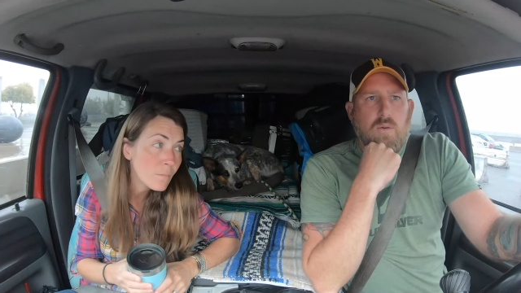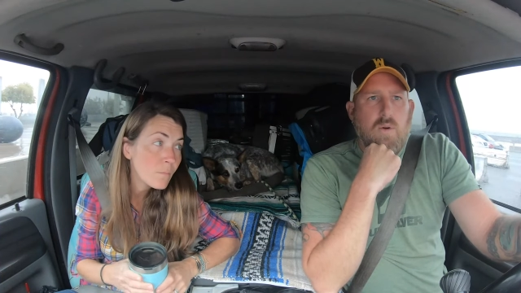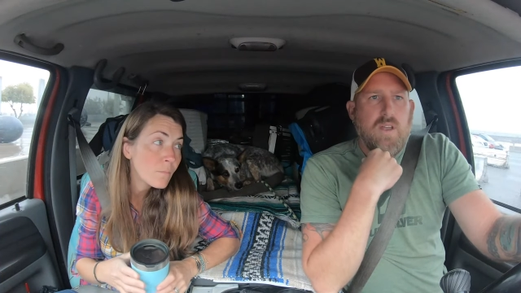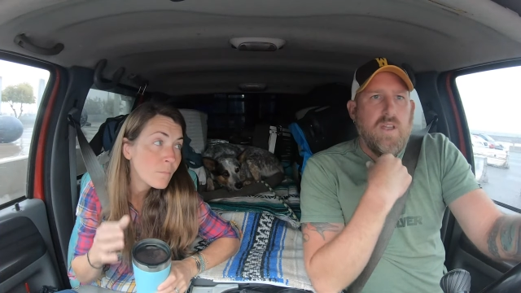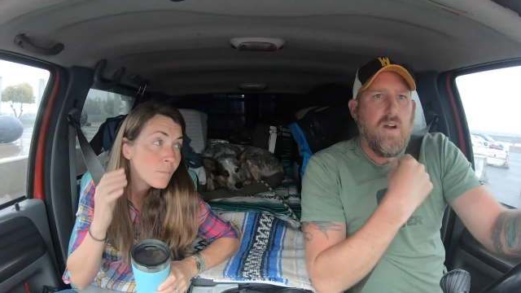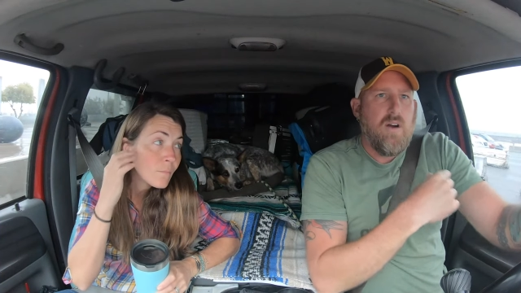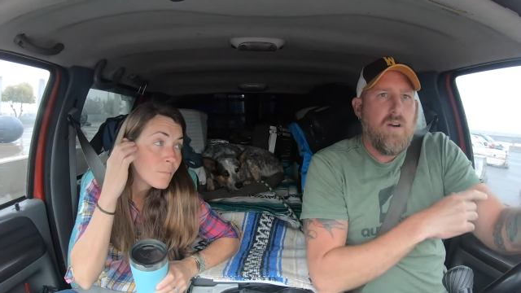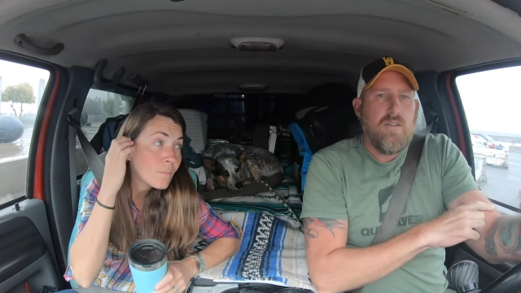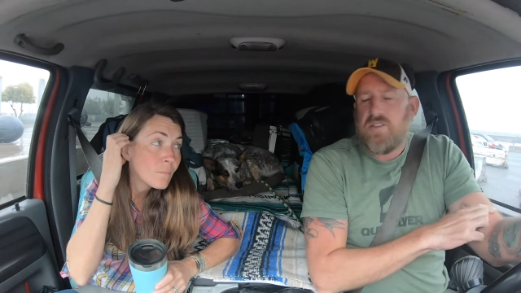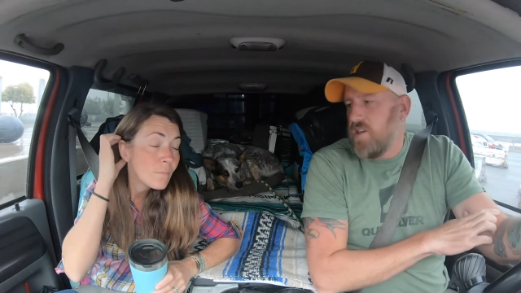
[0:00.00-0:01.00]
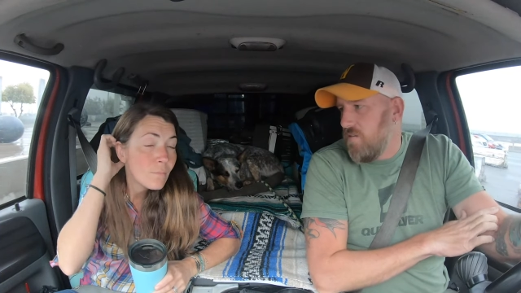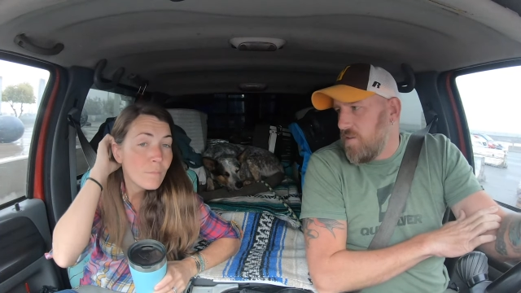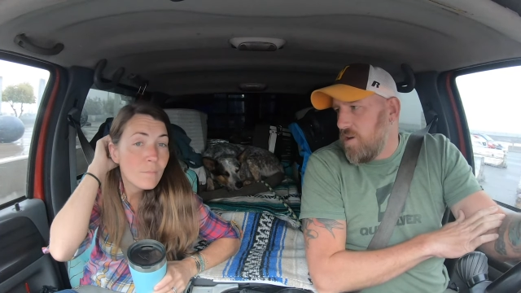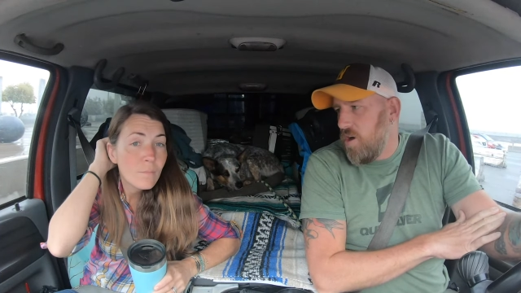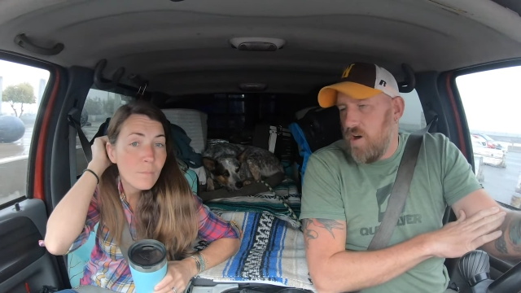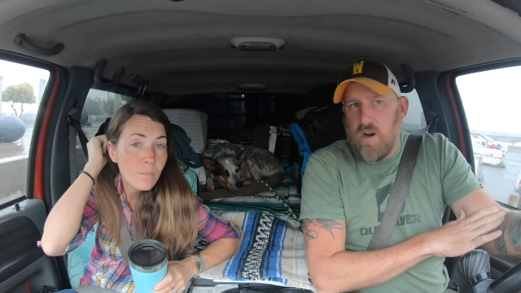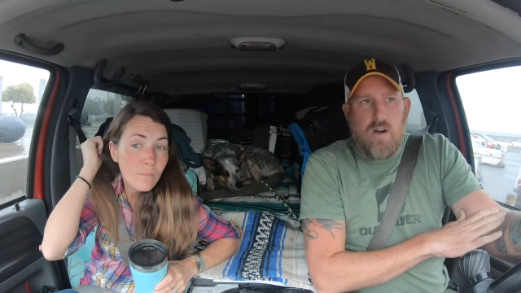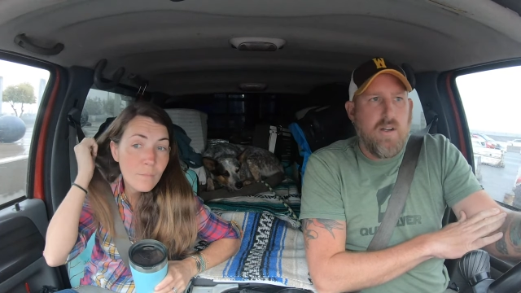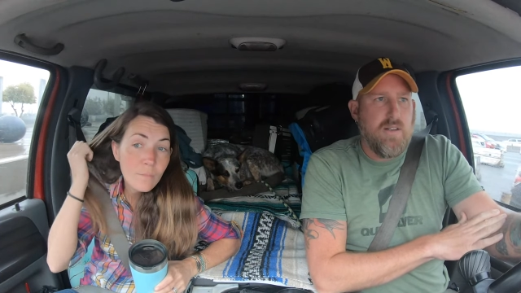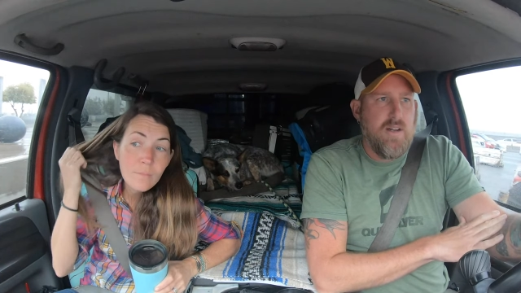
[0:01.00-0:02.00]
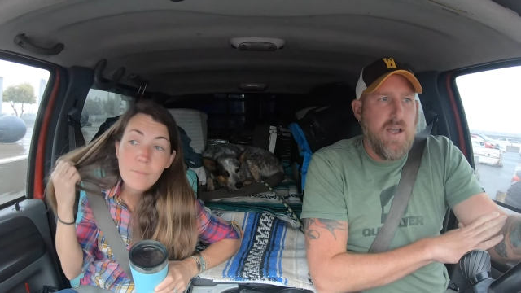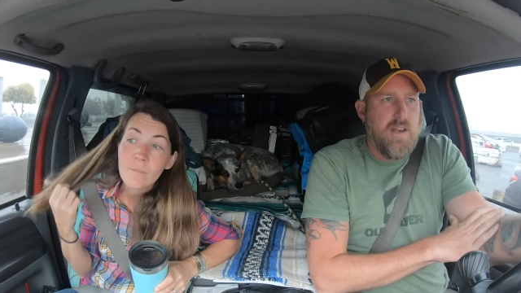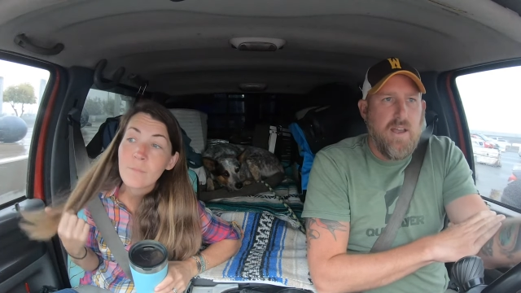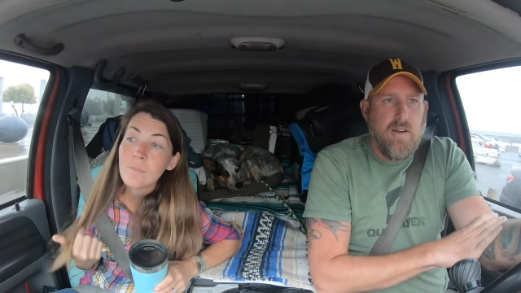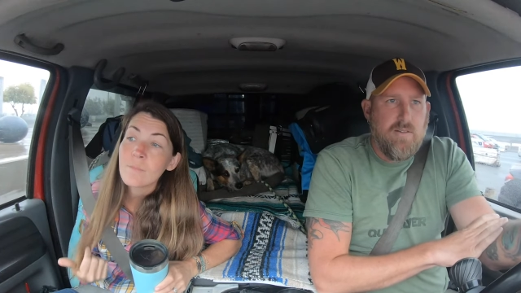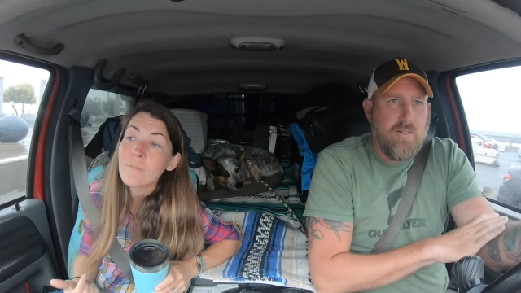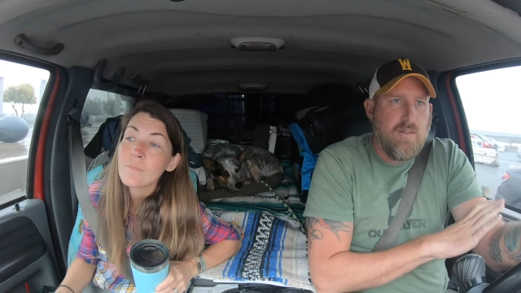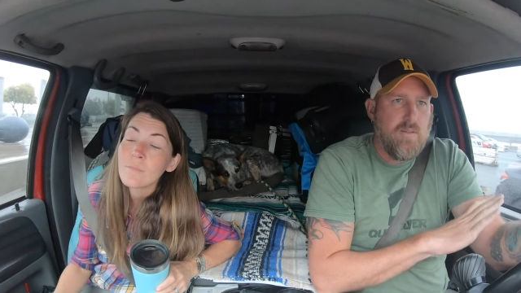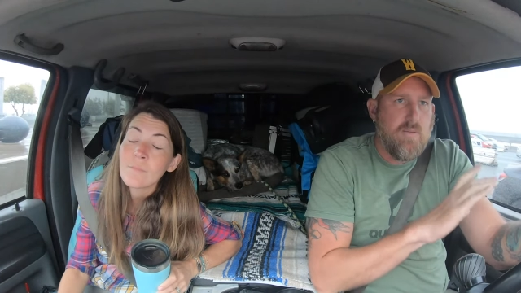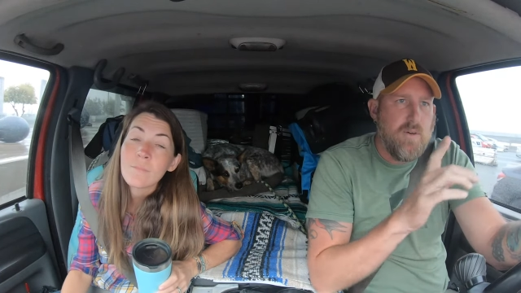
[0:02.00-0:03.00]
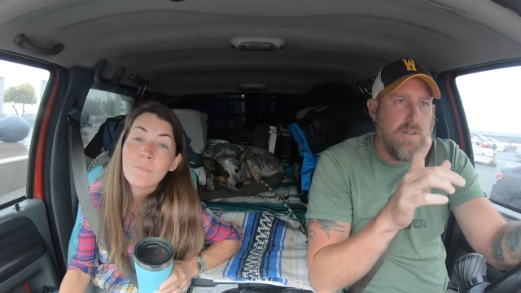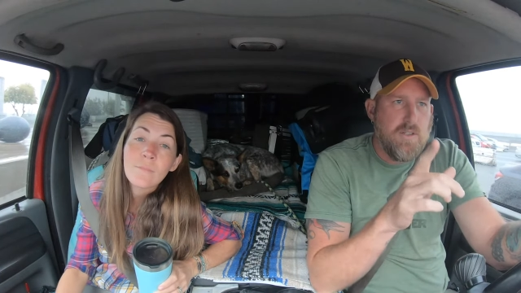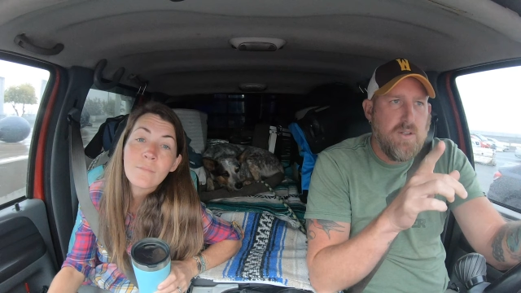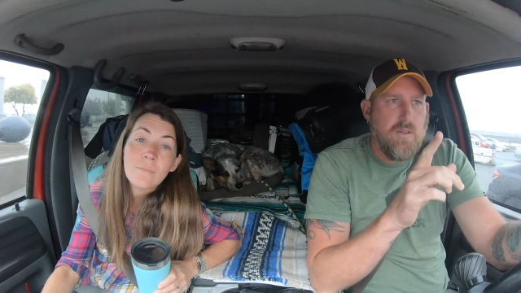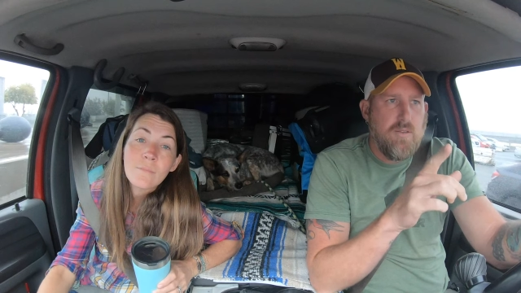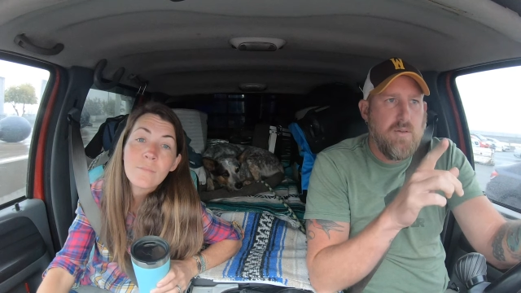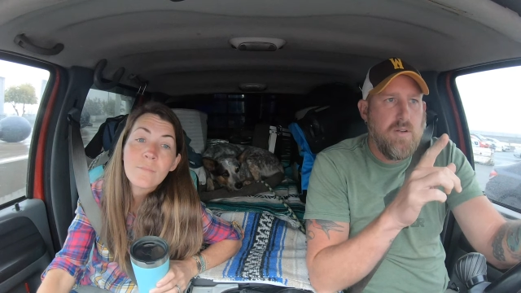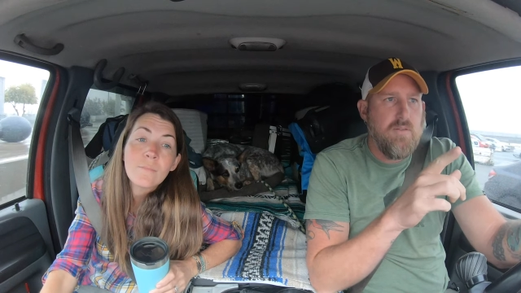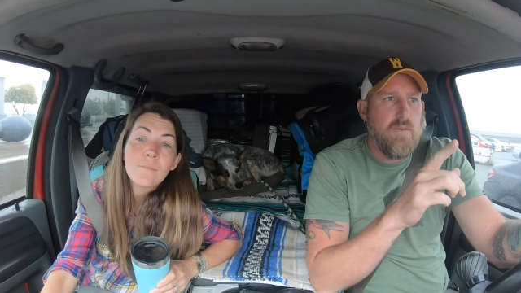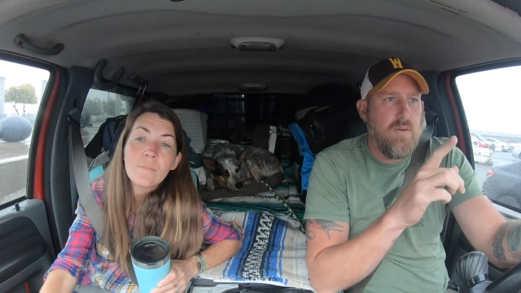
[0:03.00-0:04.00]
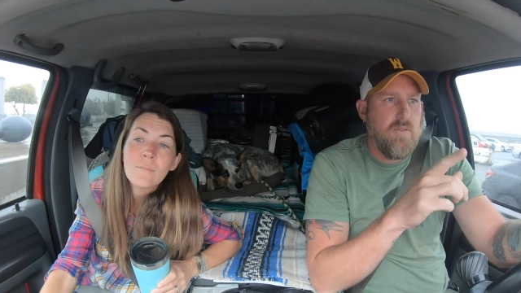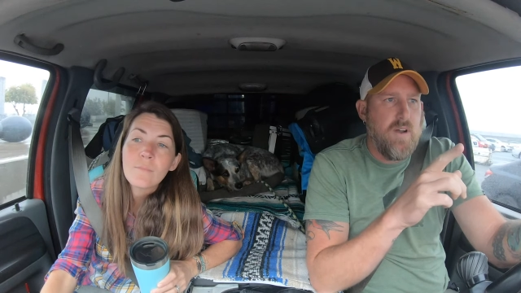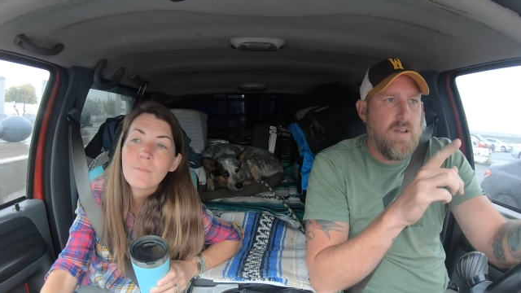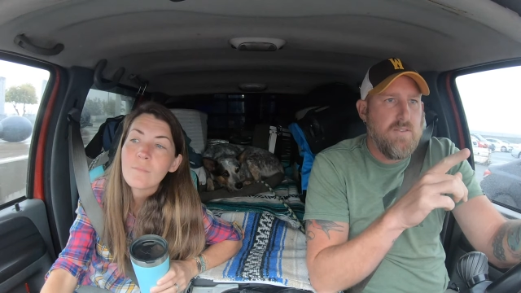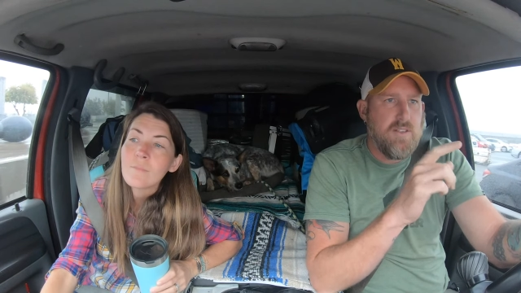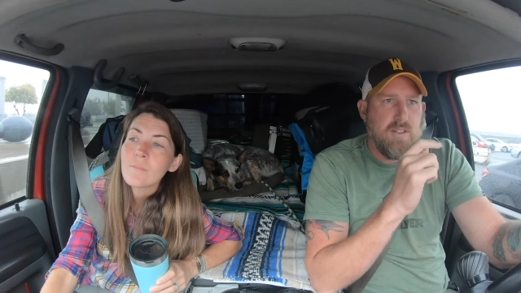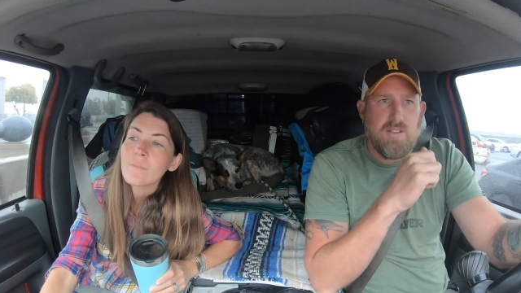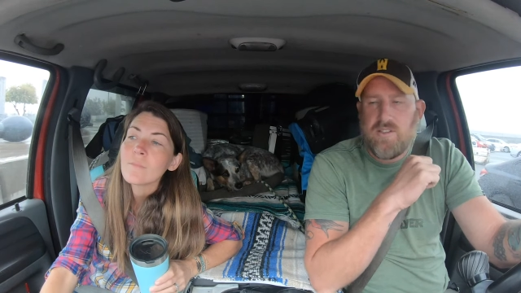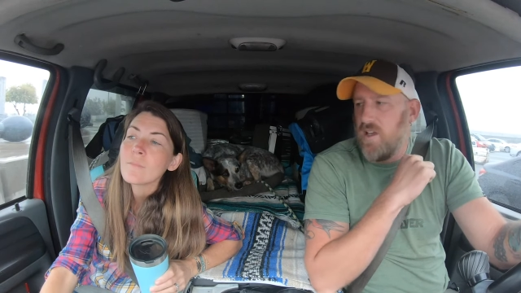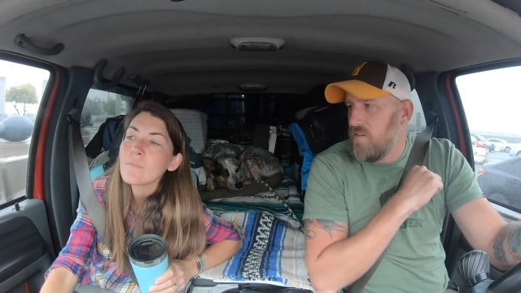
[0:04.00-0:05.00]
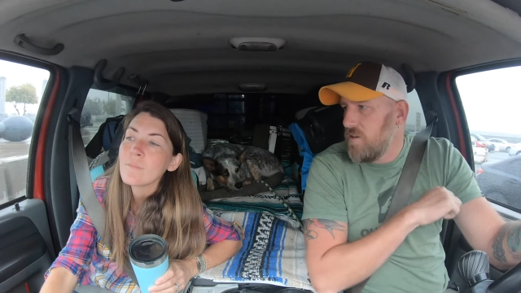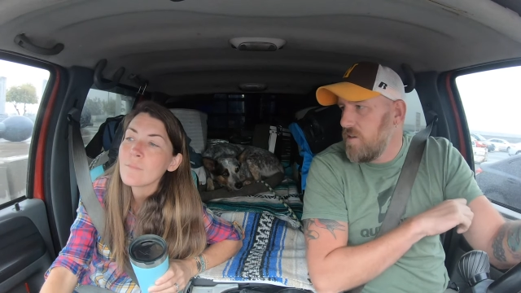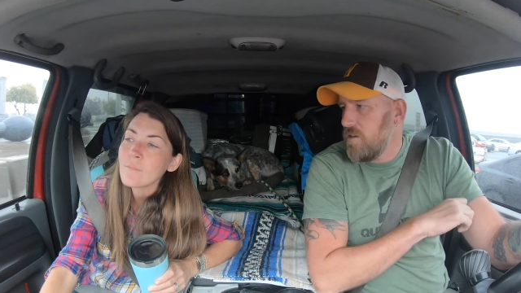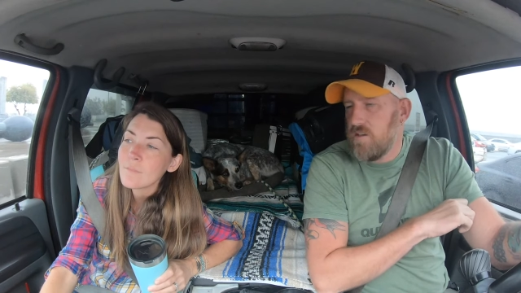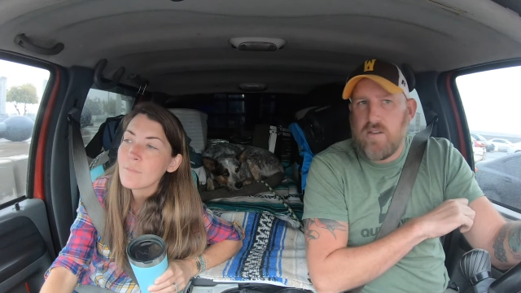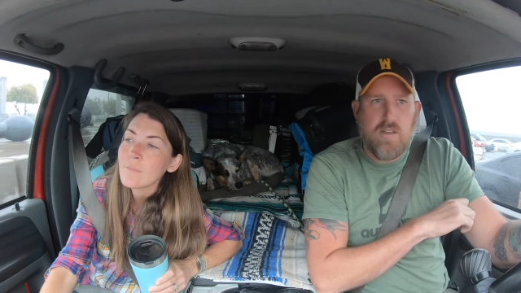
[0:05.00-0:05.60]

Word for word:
Speaker 1: We are the seventh car in line now. One, two, three, four, five, six, seven